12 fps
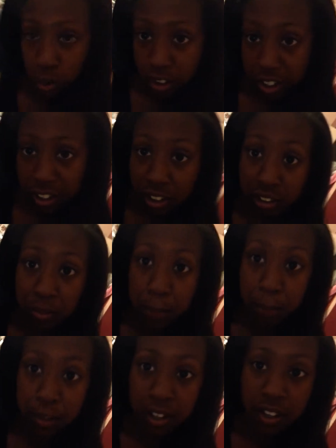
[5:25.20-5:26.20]
it is,
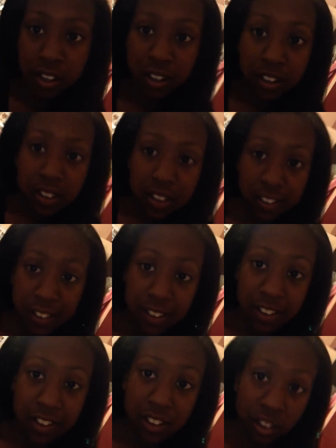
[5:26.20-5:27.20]
but the
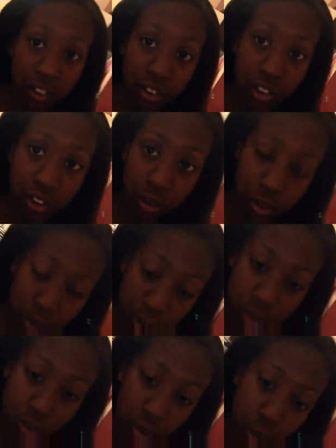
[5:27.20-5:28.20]
teacher
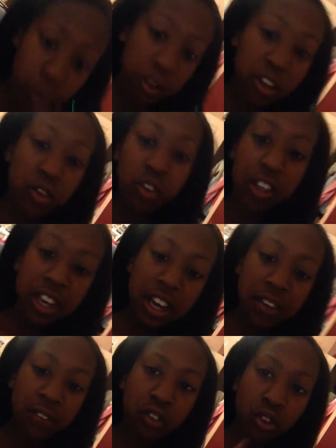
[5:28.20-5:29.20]
told me you only
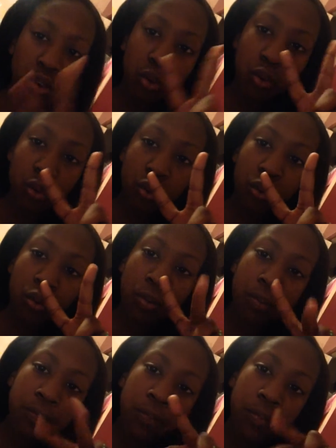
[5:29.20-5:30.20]
have two
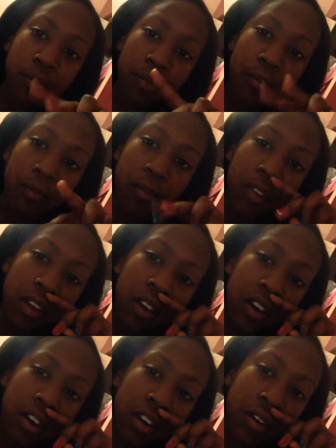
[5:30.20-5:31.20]

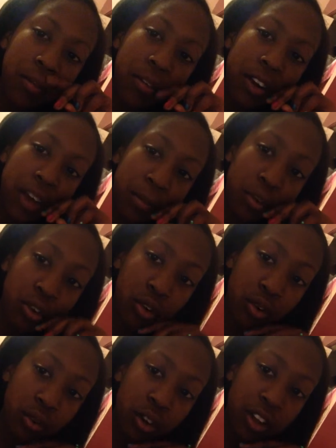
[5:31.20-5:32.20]
times to
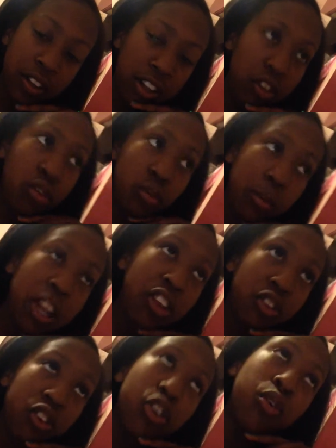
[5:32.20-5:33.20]
go, like 2
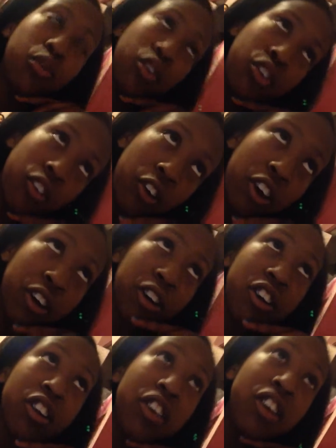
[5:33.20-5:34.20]
minutes to go to your
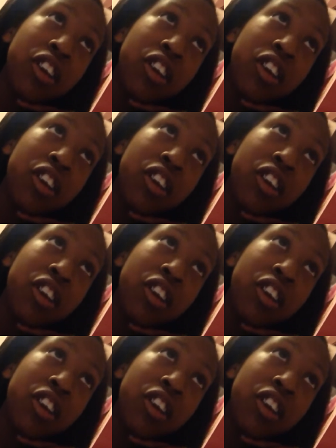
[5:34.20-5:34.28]
locker,